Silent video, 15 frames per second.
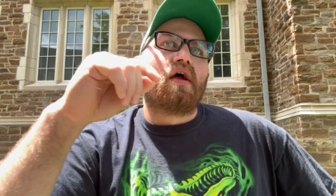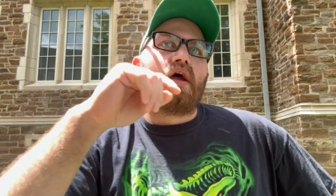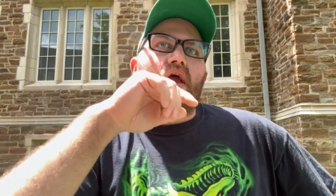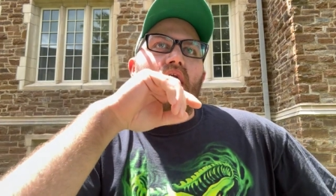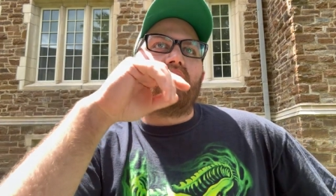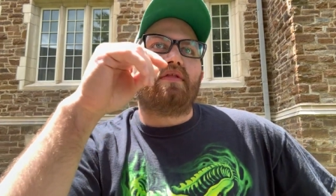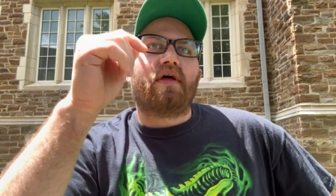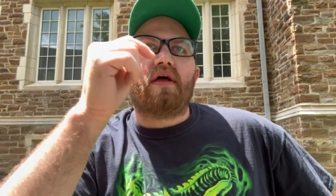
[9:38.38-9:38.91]

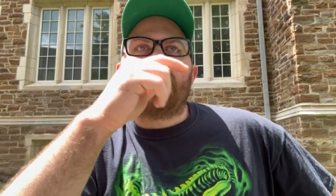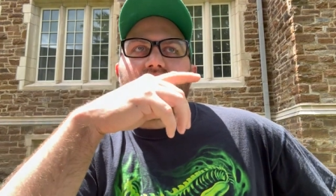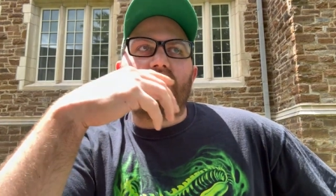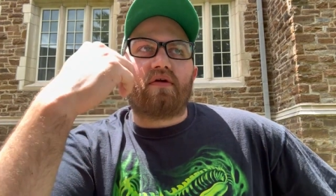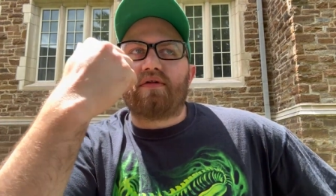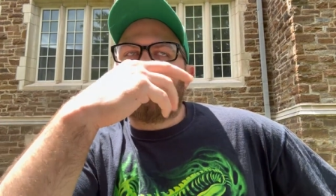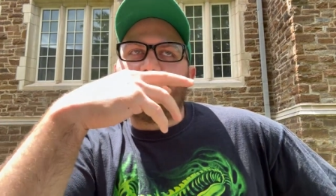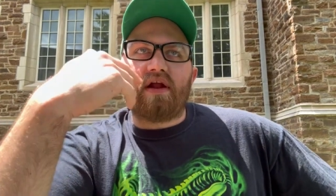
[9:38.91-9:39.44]
And then, you
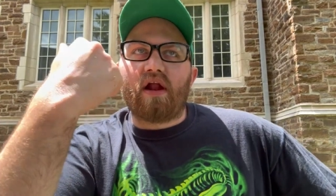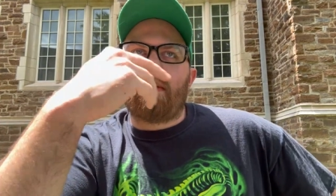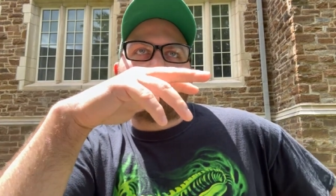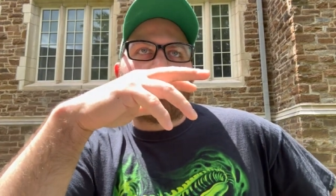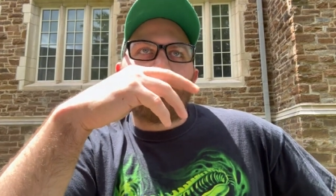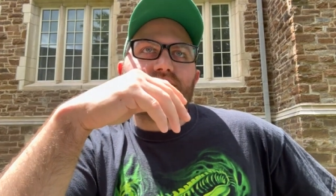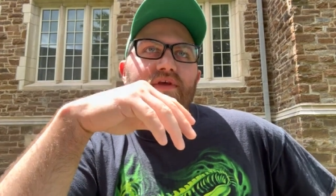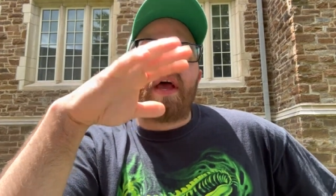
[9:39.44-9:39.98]
know, they did a
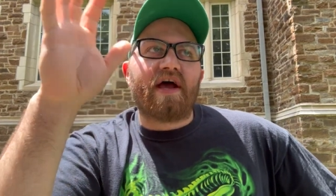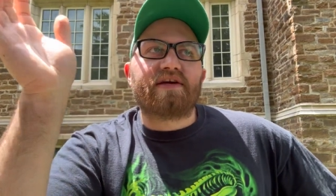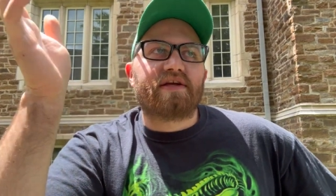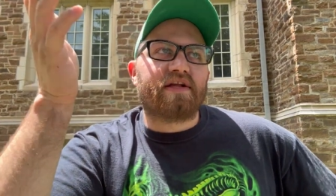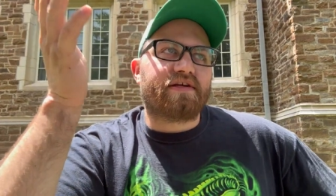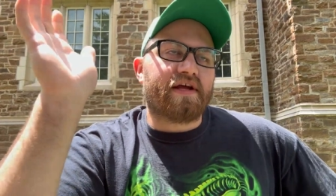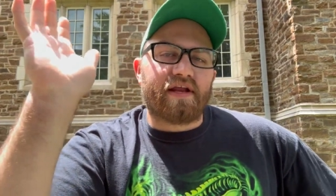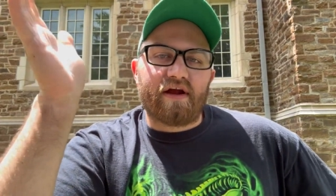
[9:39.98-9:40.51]
both eyes
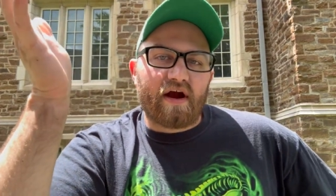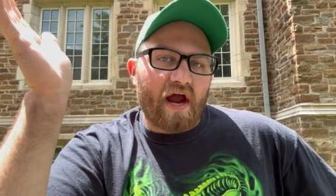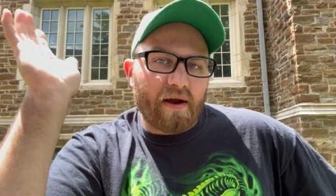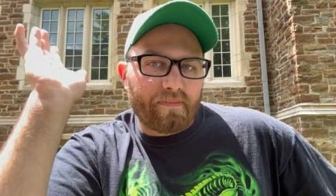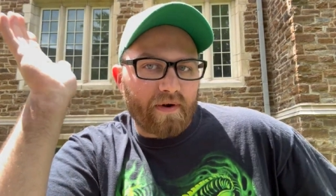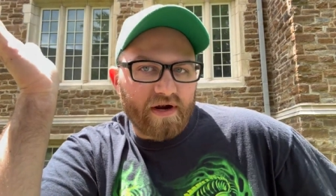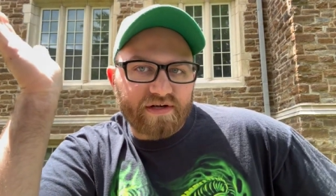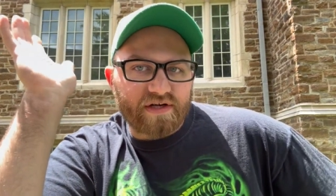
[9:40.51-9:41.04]
and they said, your eye
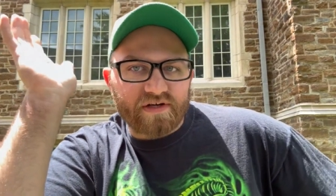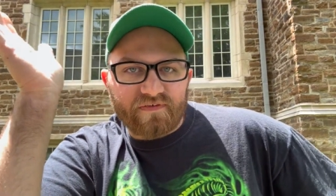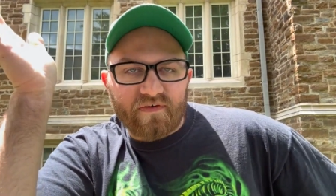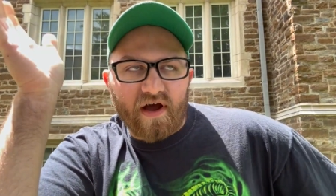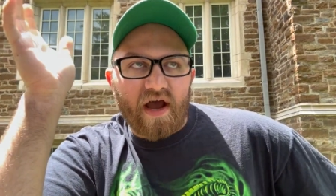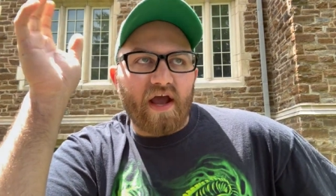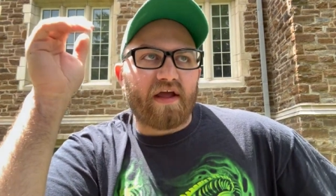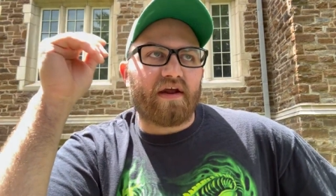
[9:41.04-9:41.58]
pressure is
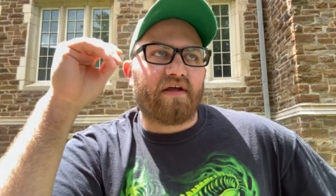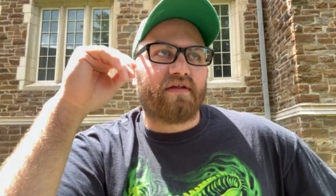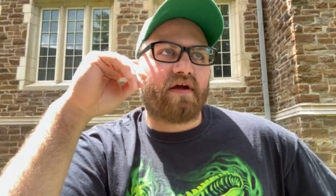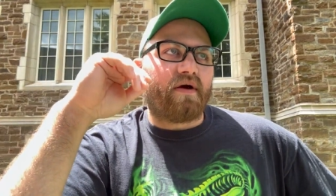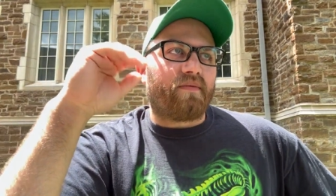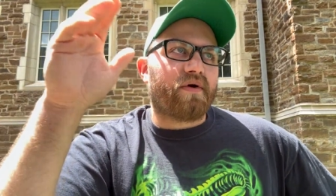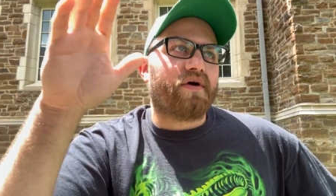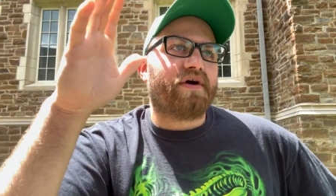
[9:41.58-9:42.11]
fine. And
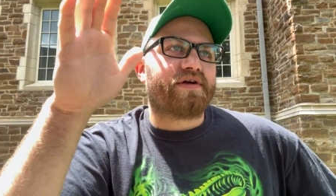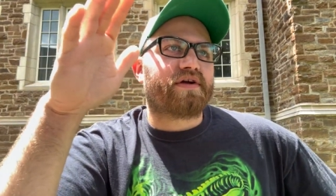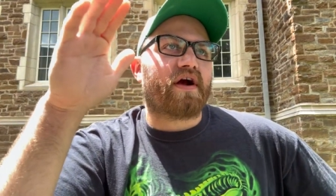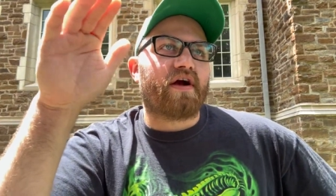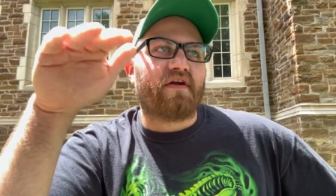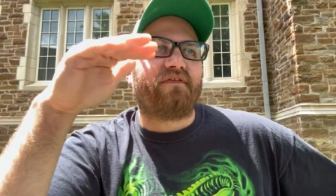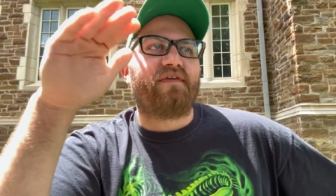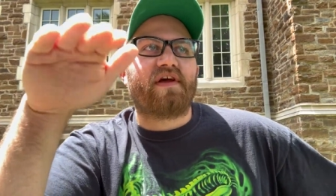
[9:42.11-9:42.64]
they're really
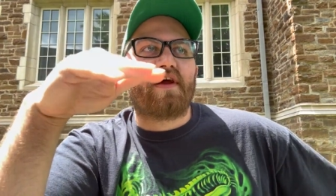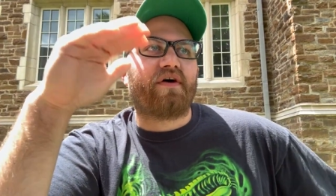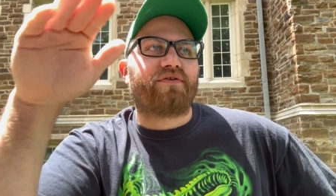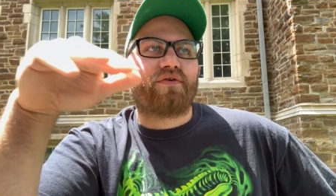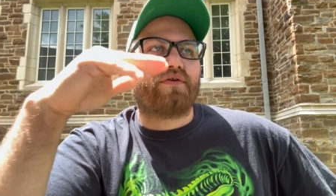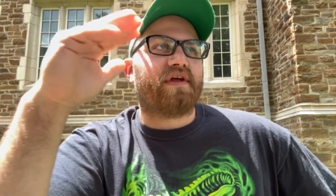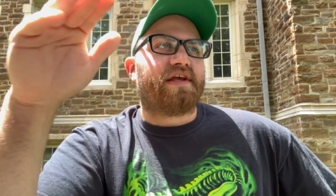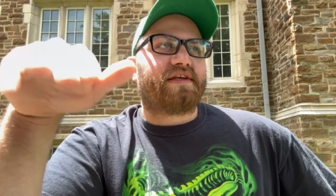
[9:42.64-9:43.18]
starting to figure out
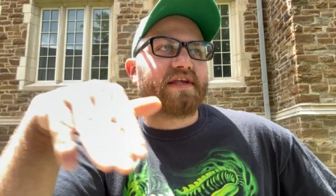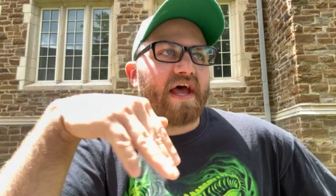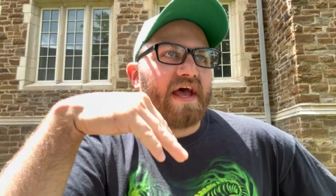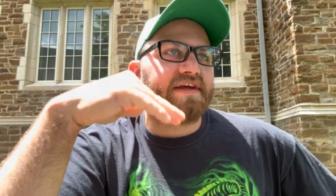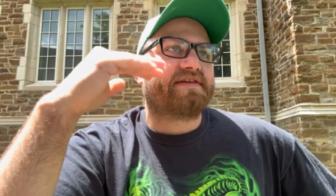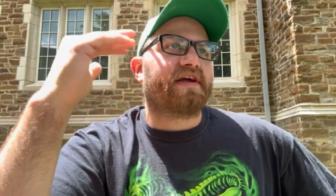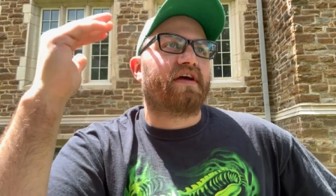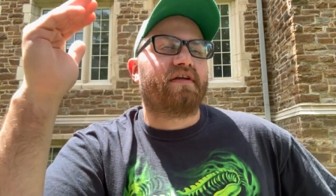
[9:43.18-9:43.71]
through these
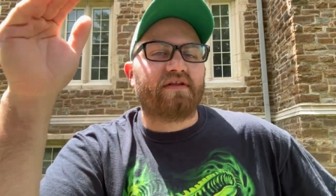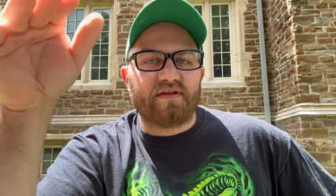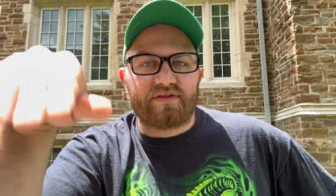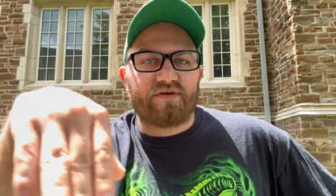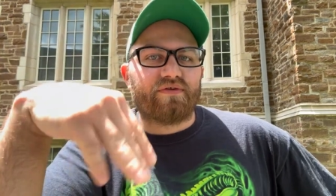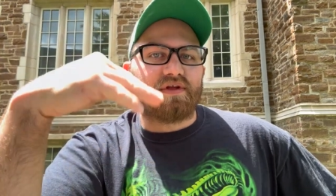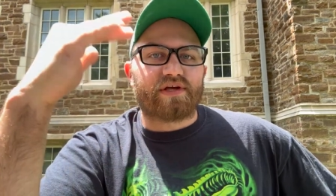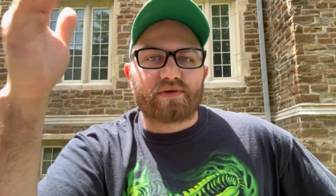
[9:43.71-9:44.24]
testing and
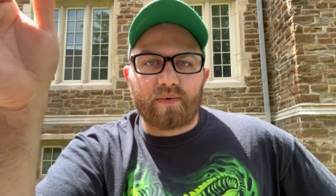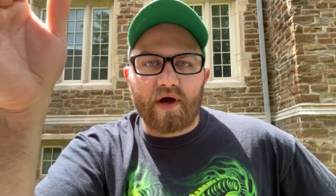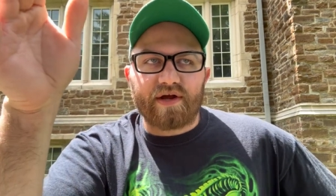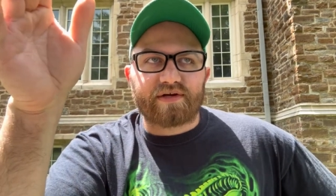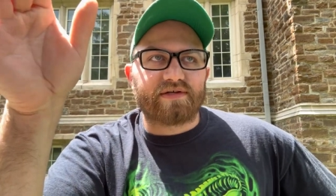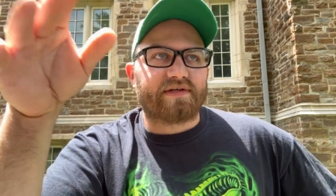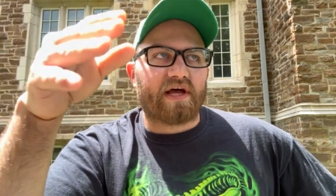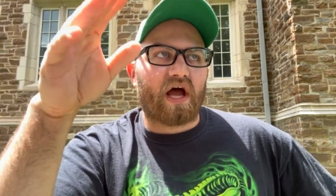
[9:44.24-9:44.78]
through these
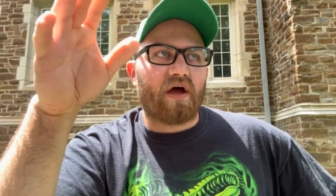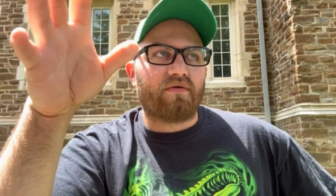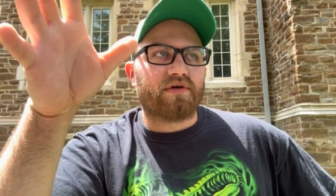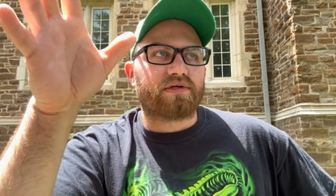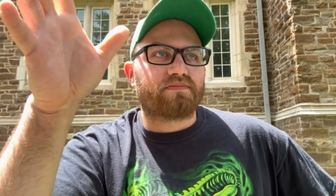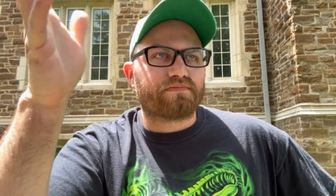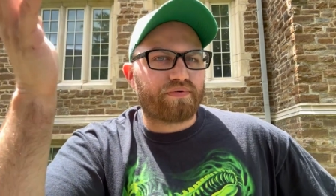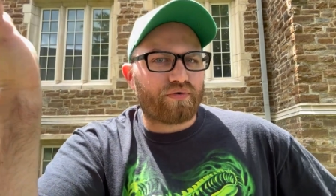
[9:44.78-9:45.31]
questions that I
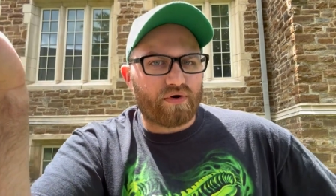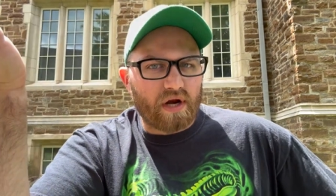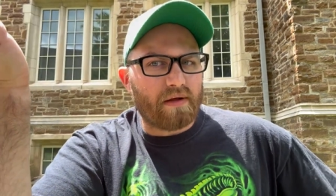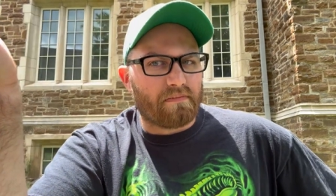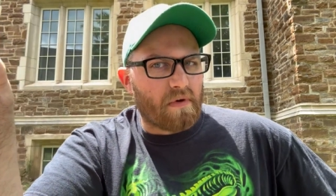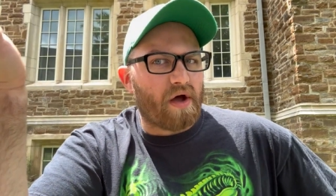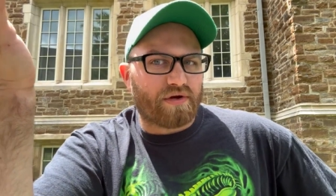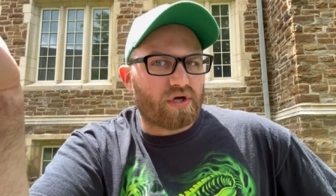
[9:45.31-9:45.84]
was pretty
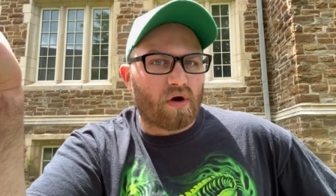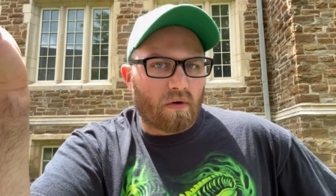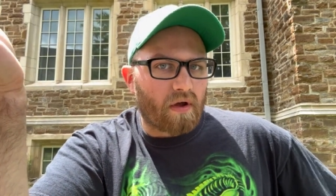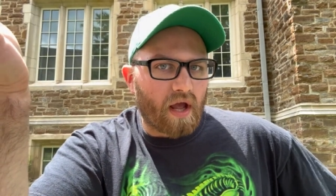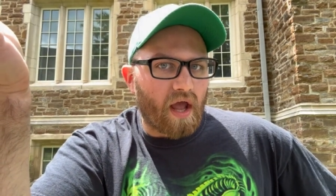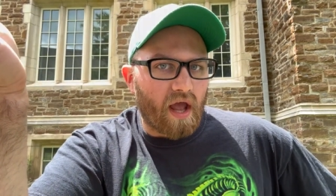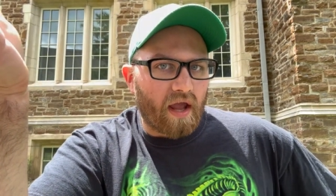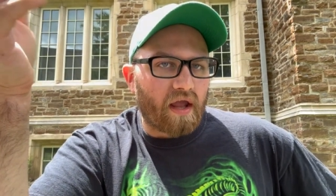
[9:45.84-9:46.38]
much
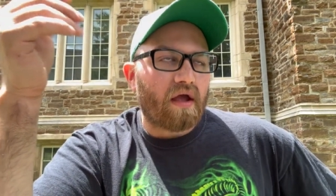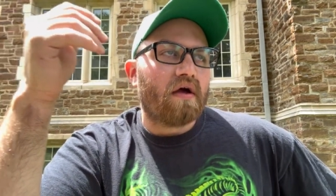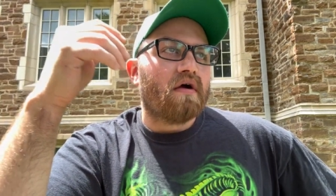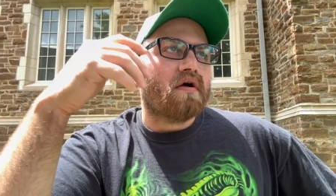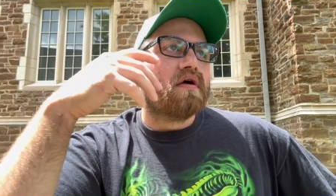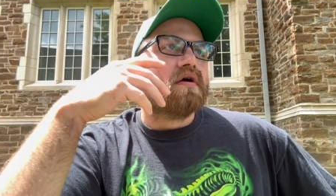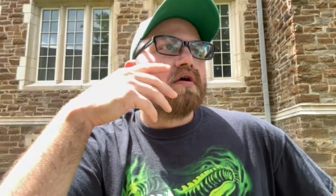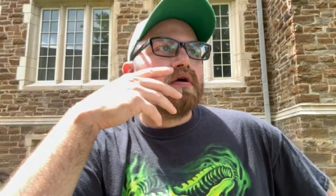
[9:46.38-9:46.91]
okay.
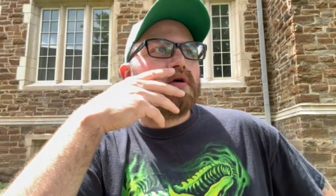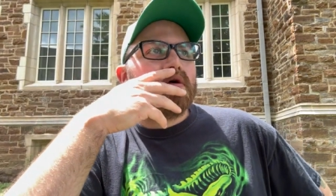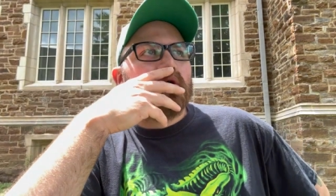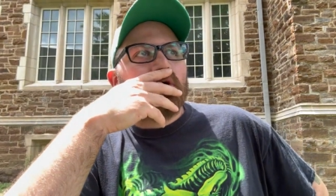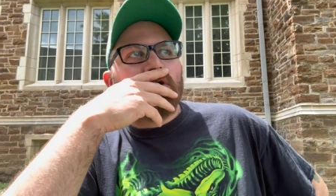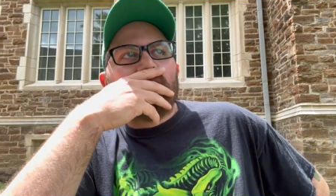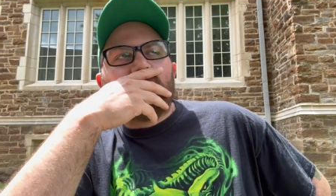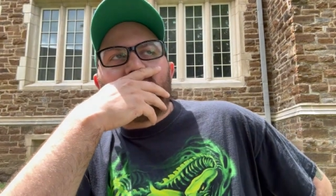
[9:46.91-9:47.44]

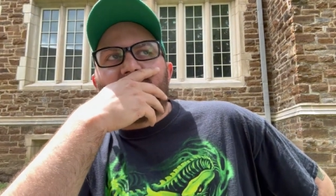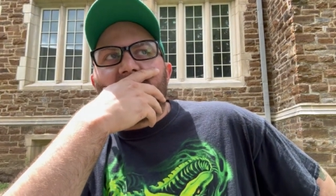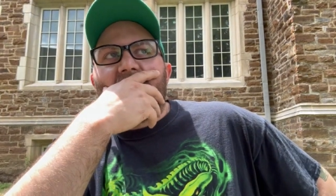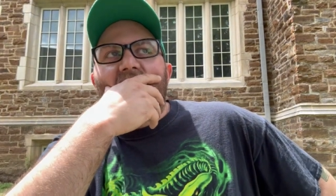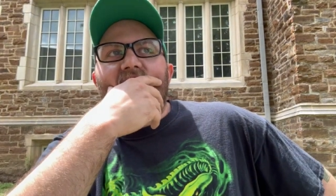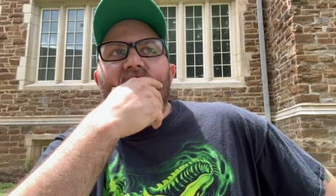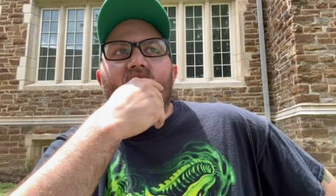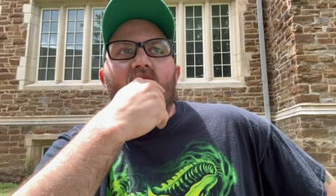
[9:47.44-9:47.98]

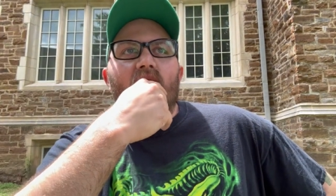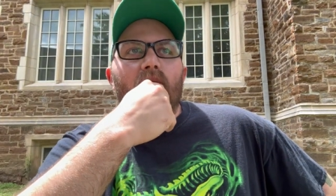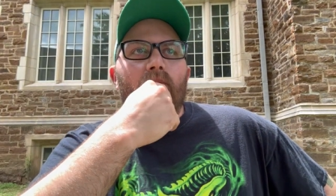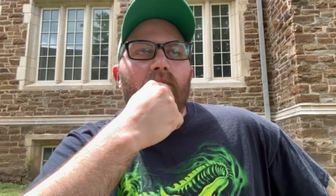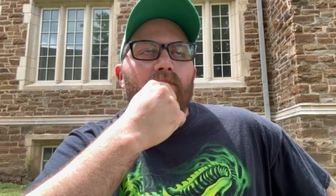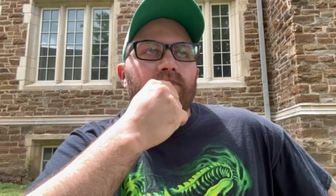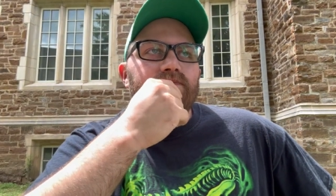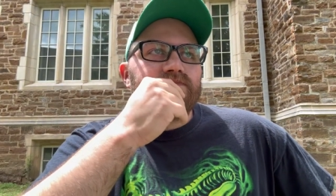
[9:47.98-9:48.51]
And, um,